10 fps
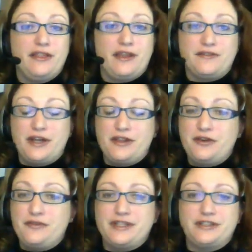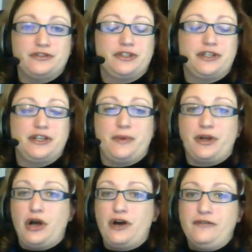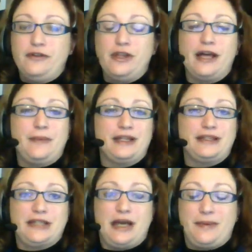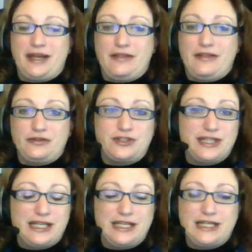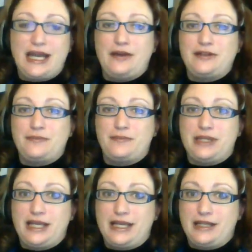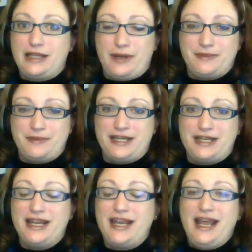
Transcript: they've done their research, they know an awful lot about the topic, and they're sitting down to plan the website,